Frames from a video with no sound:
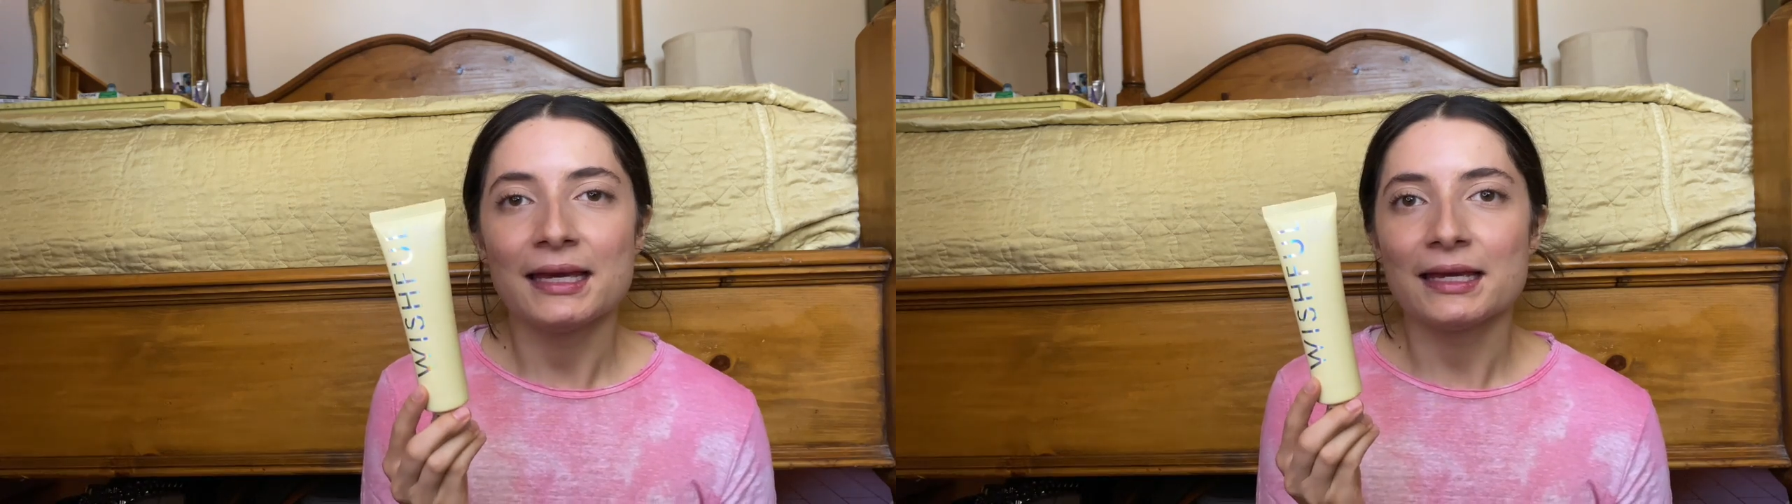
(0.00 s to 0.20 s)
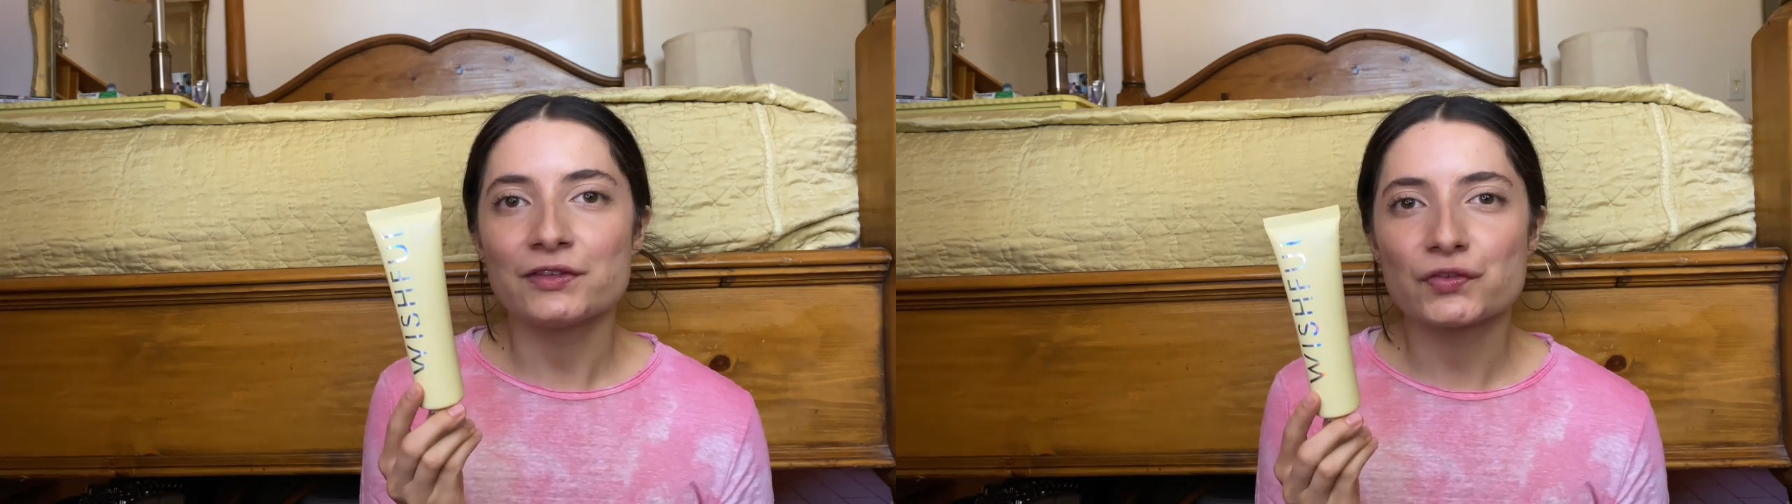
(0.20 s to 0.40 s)

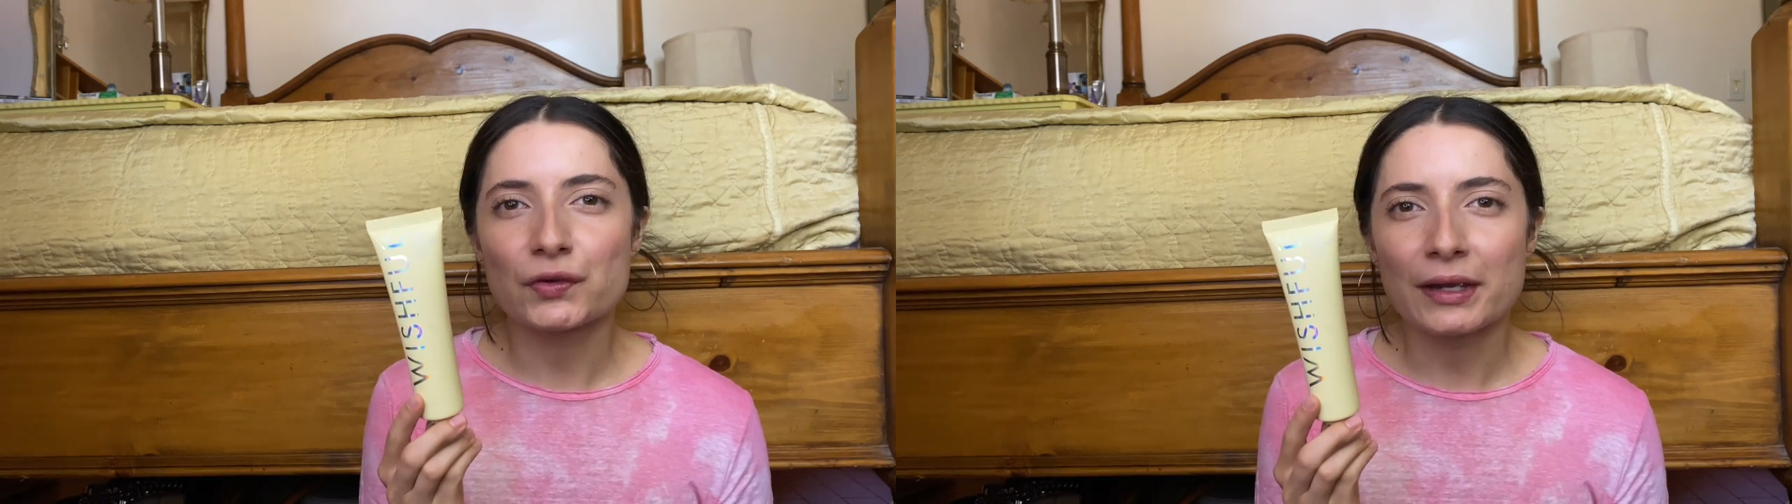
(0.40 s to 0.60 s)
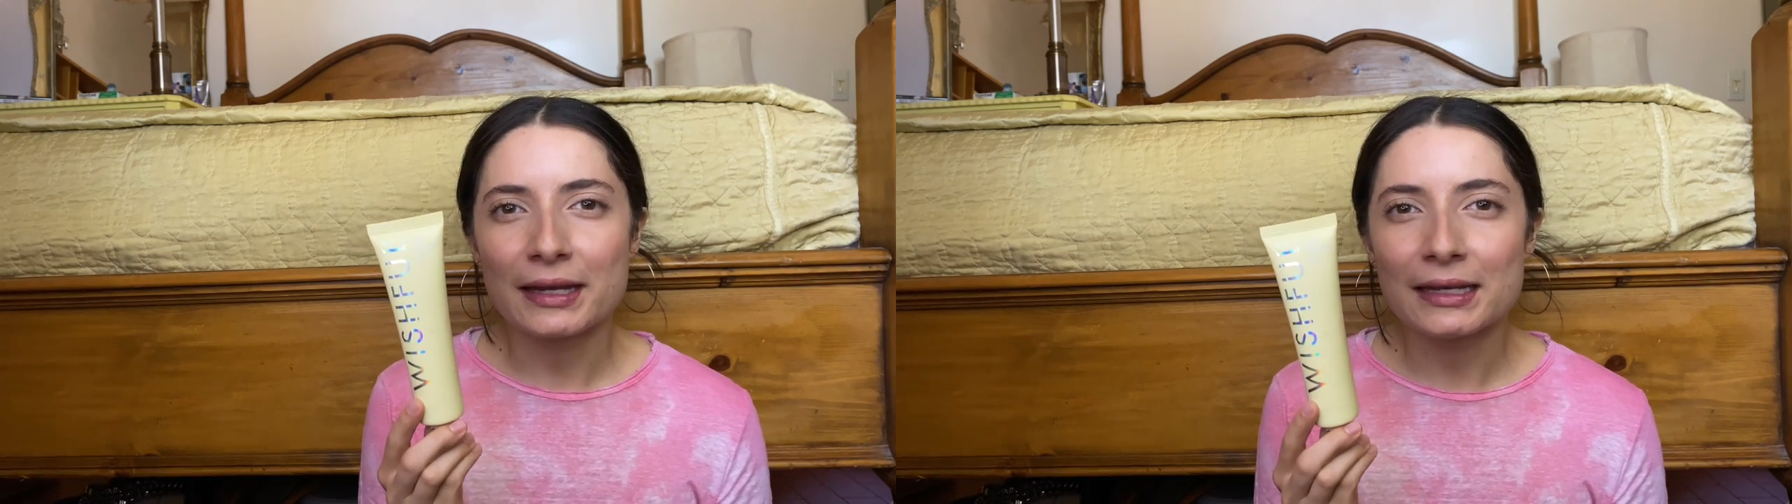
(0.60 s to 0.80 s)
It's
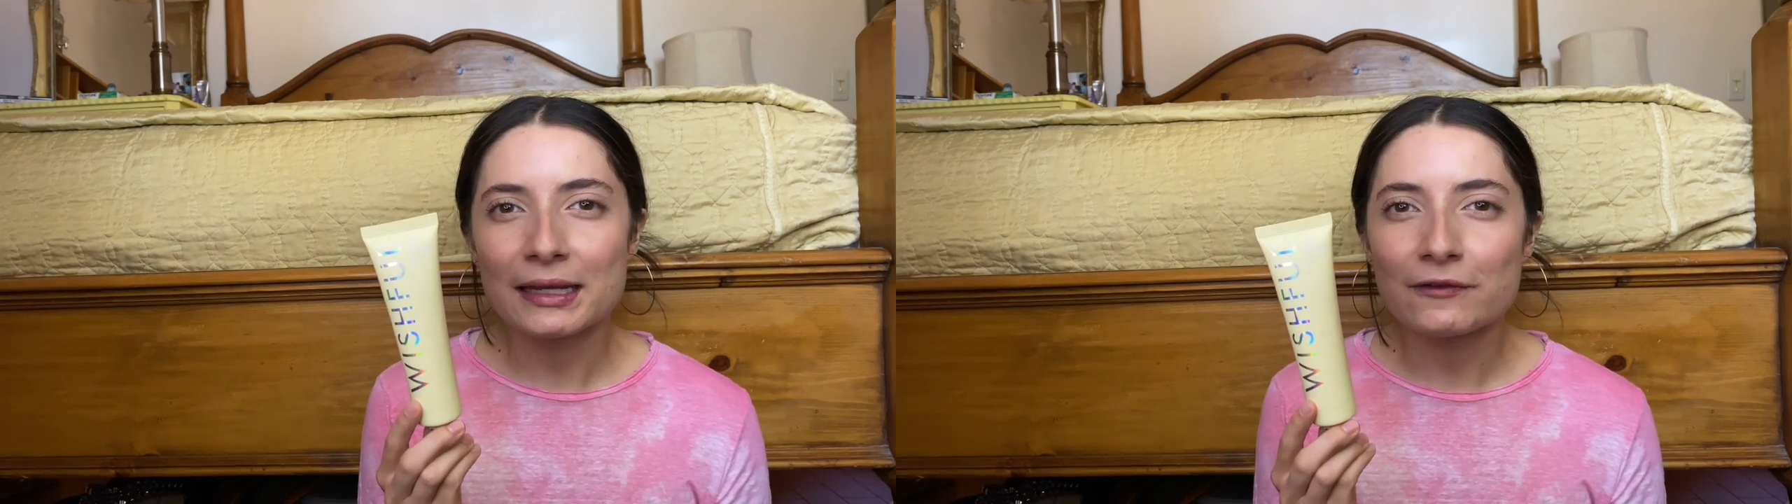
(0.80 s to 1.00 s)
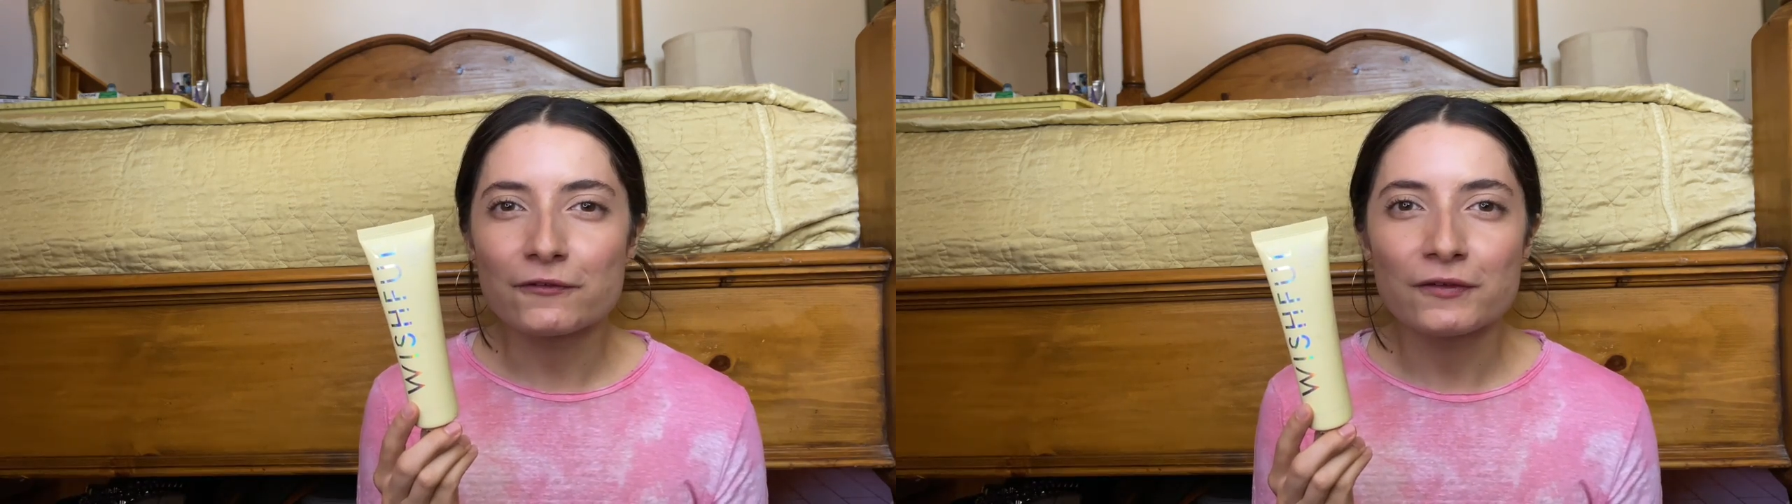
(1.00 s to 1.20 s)
great
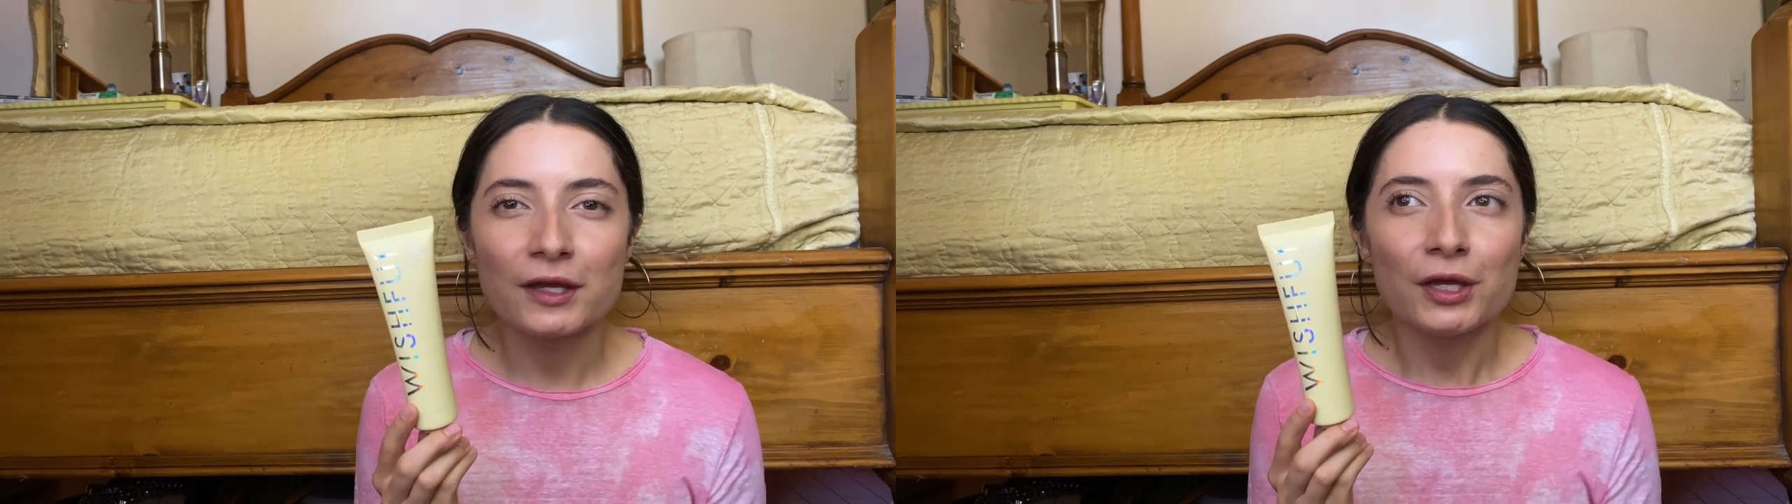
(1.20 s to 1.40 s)
if